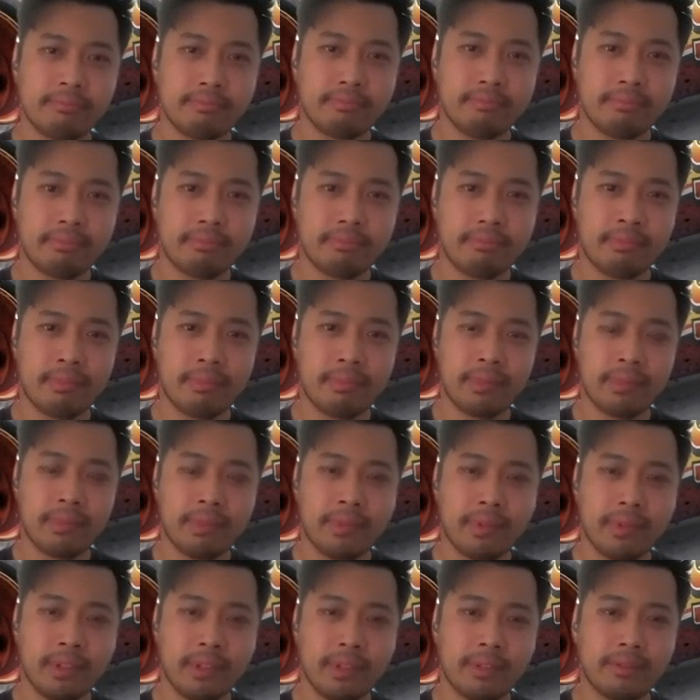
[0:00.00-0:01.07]

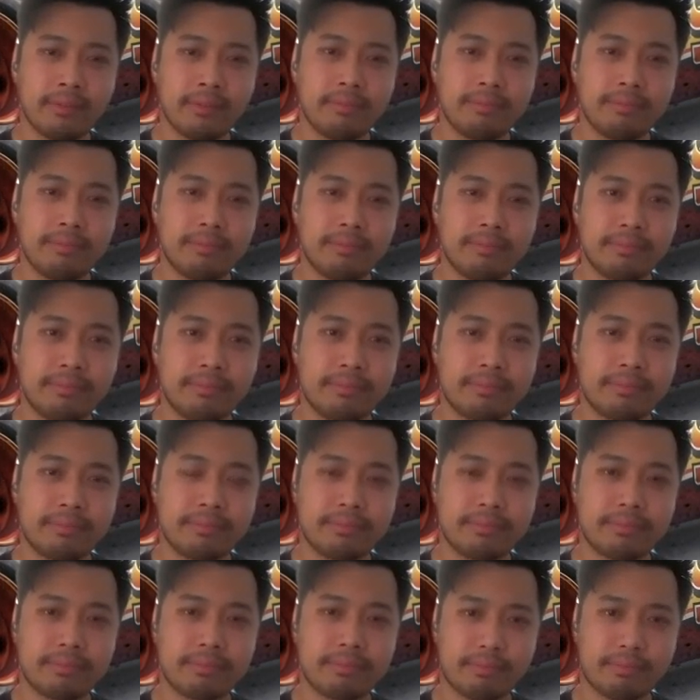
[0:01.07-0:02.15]

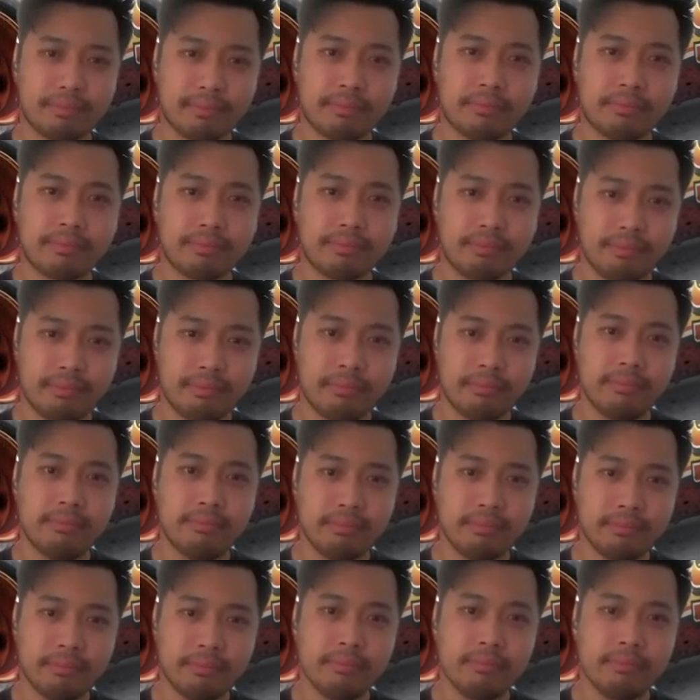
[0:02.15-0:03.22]

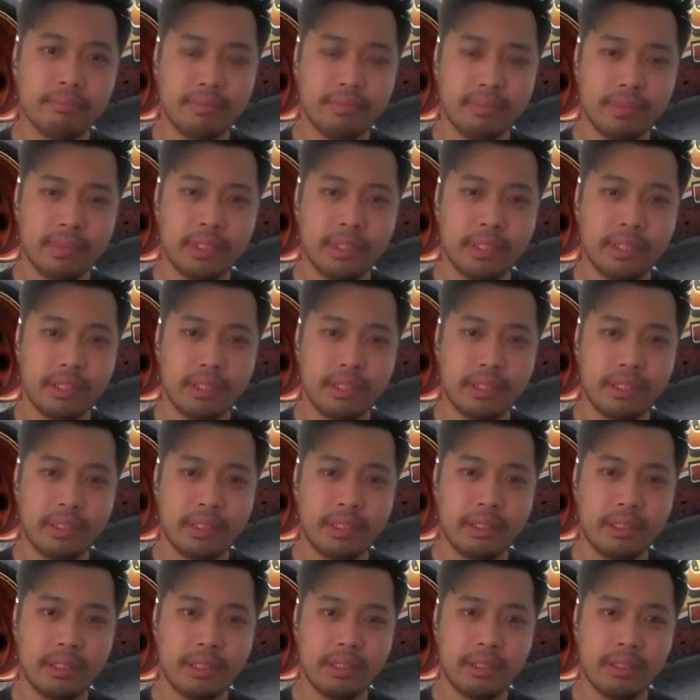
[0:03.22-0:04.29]

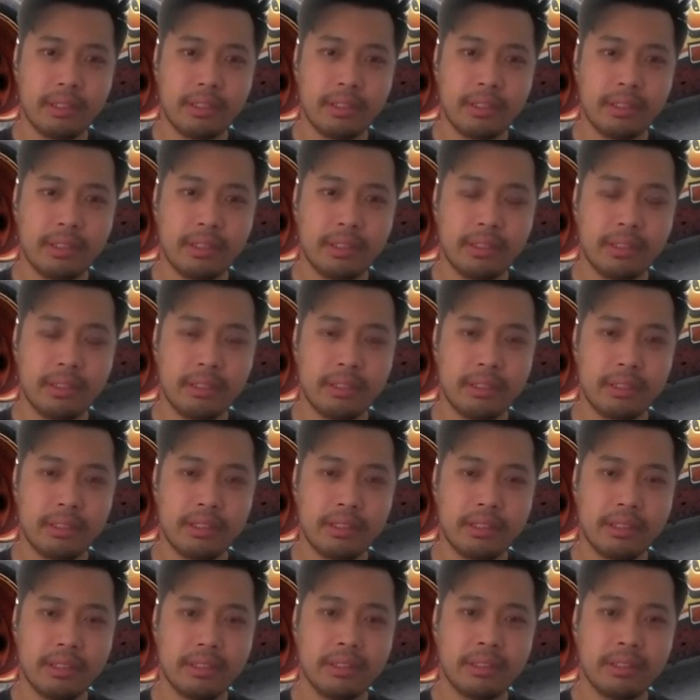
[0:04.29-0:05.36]

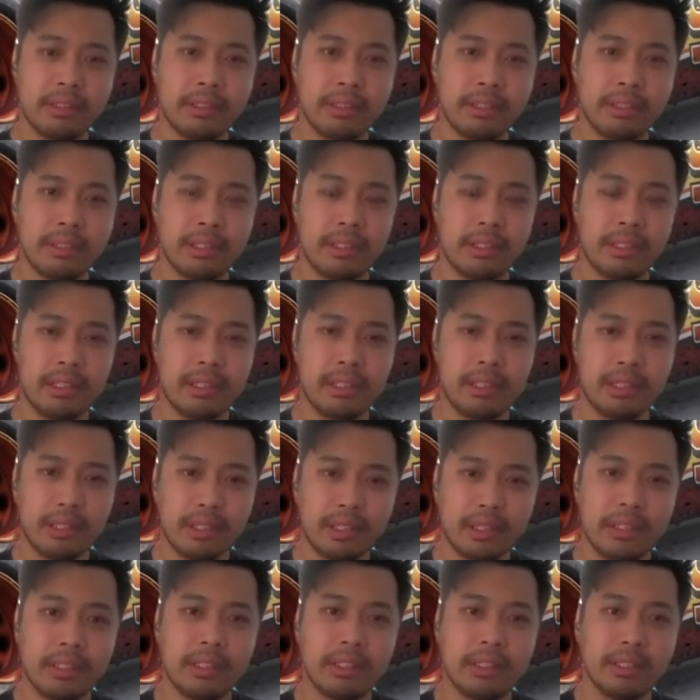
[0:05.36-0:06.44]

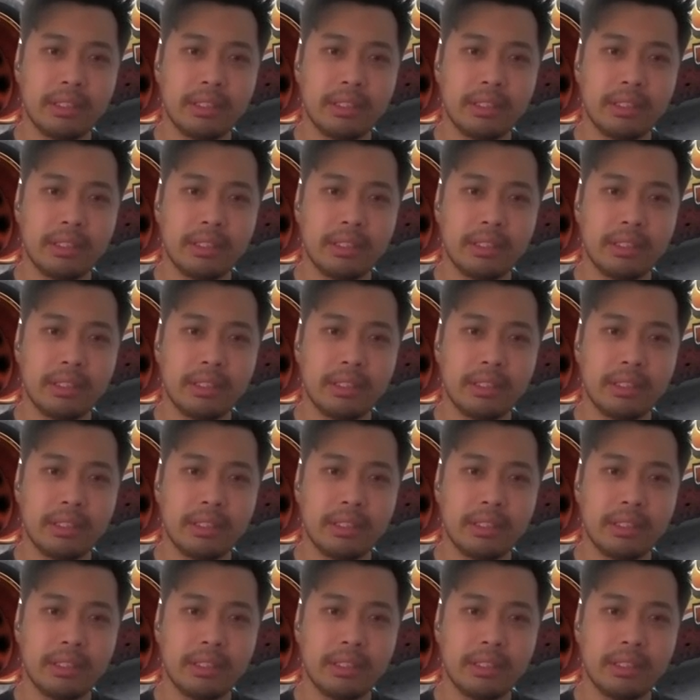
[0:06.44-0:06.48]
This person isn't speaking.